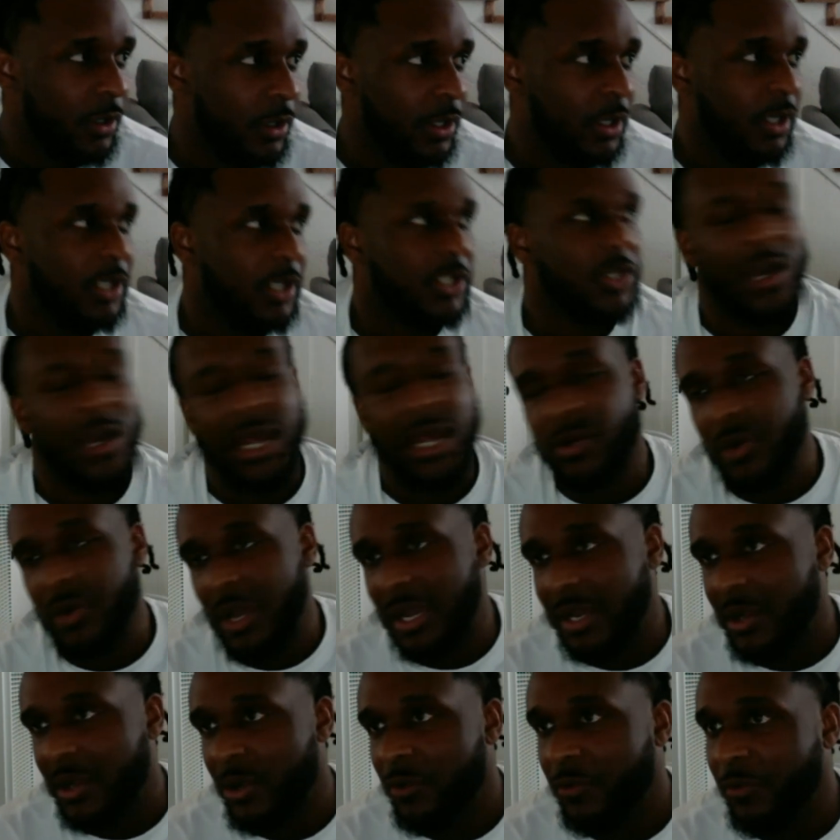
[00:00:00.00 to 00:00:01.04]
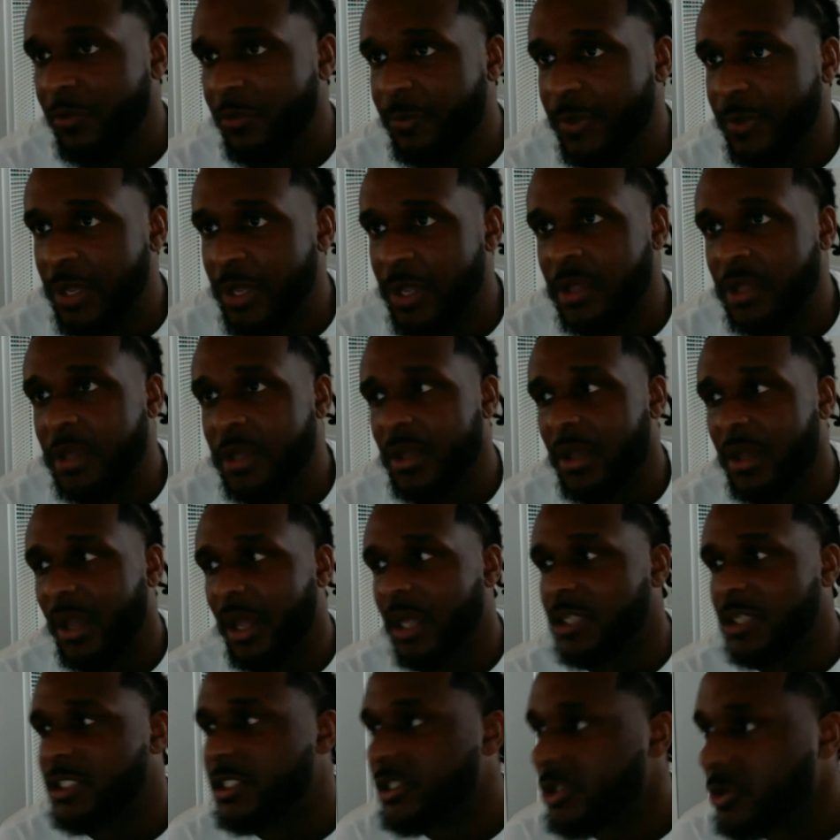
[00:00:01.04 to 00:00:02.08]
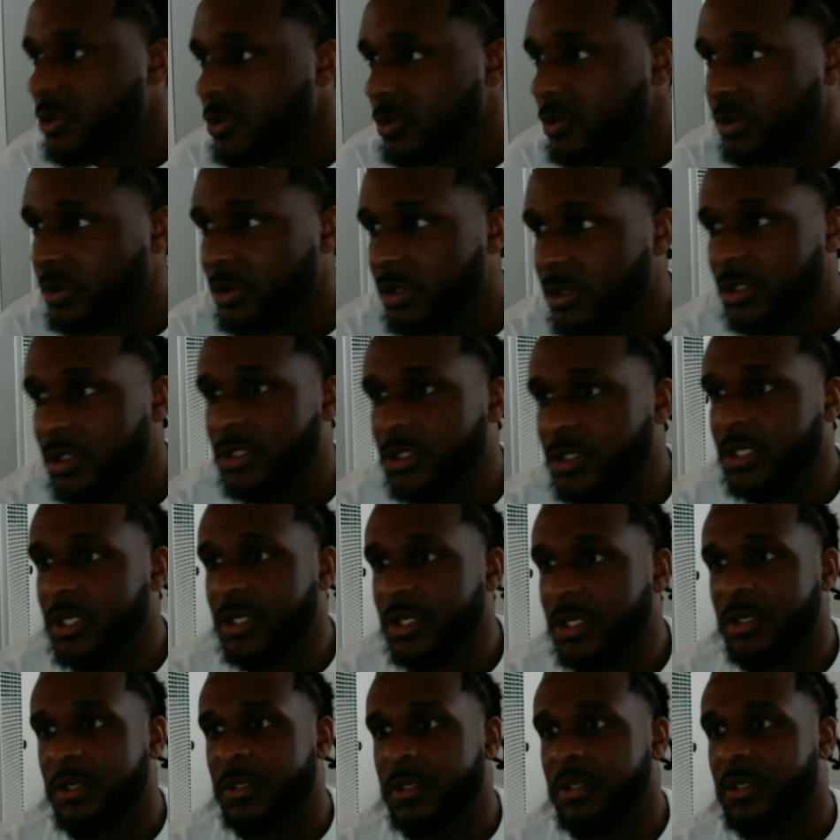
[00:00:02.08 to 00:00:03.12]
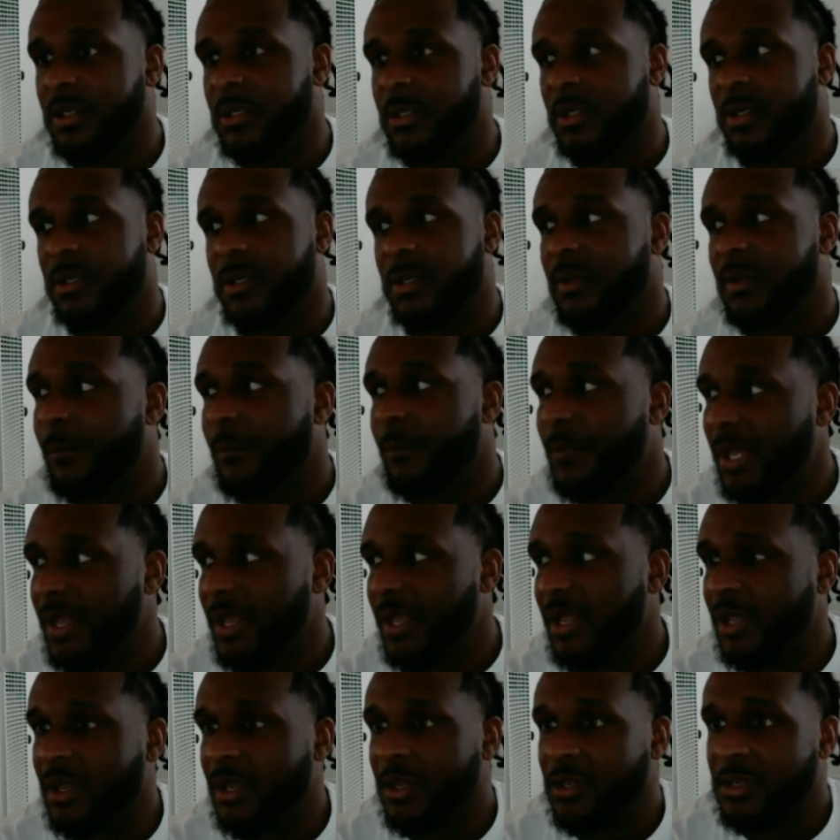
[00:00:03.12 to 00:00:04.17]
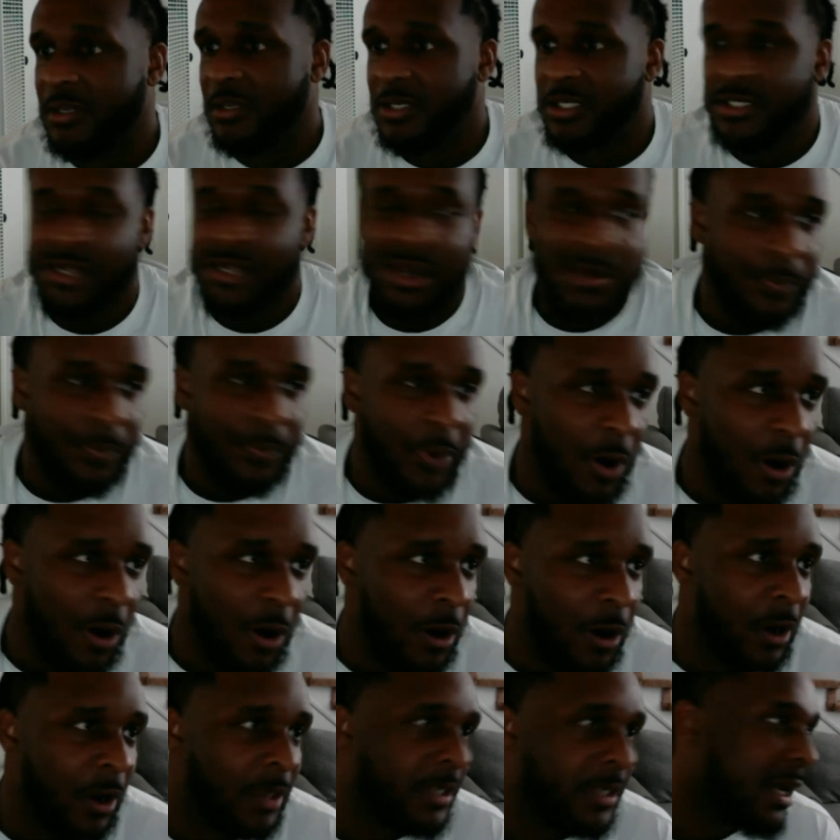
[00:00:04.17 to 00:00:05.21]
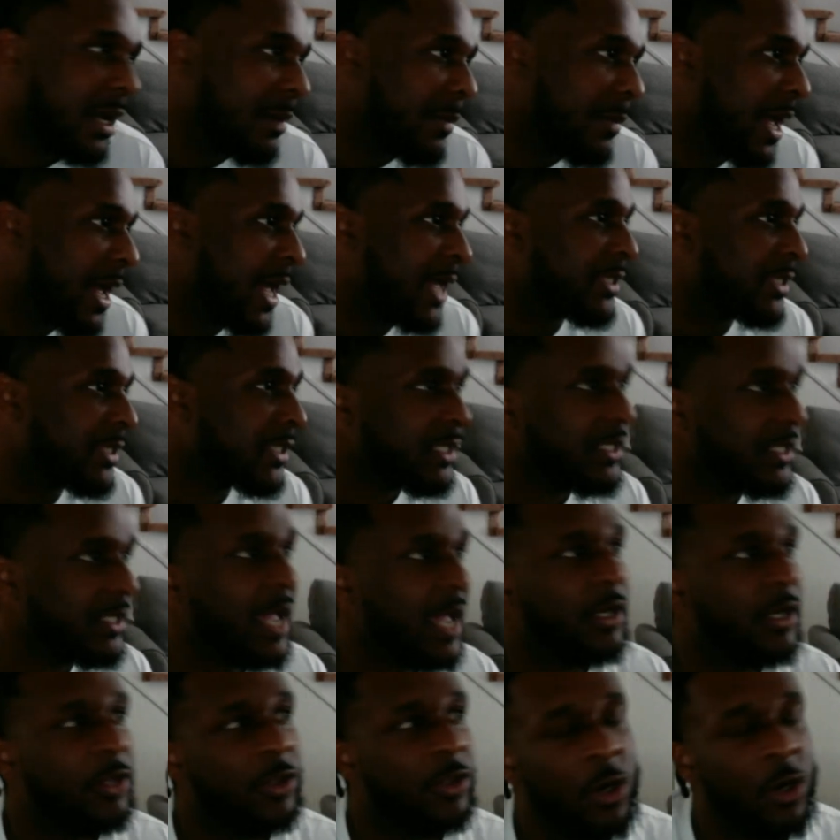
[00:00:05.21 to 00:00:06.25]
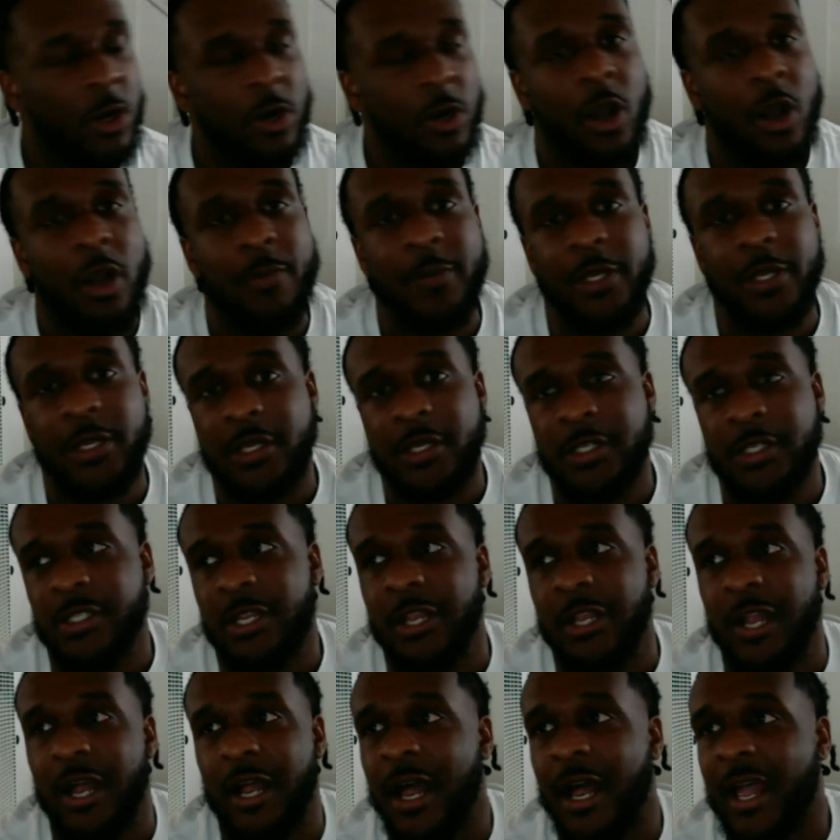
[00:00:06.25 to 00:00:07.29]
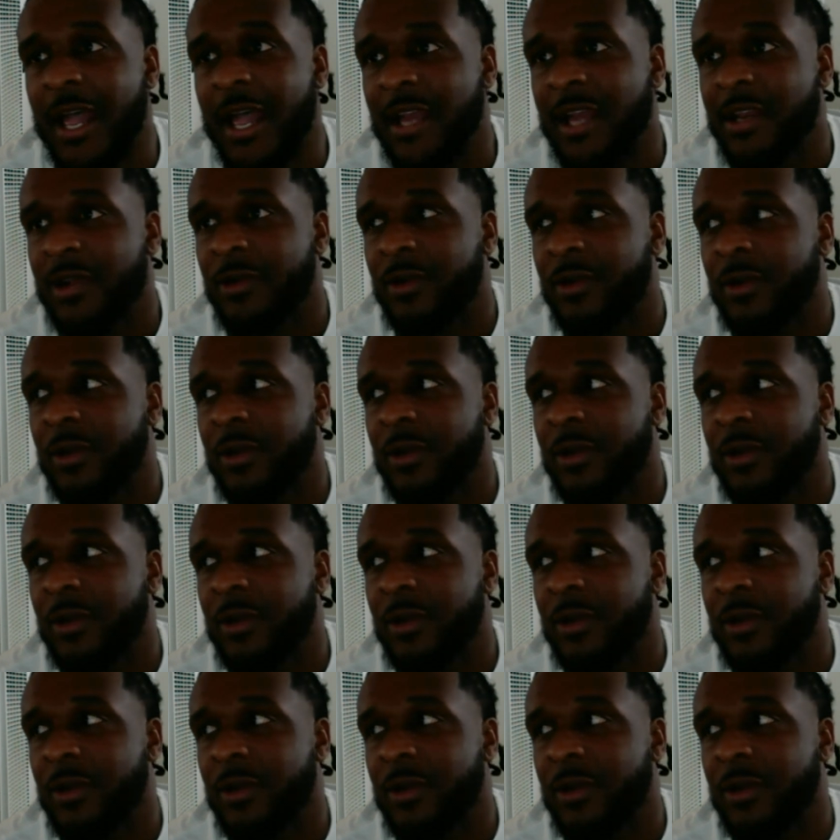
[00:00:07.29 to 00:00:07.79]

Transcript: So how do I go from being astute to being subpar, a dumbass, this, that, and the third, all because I had a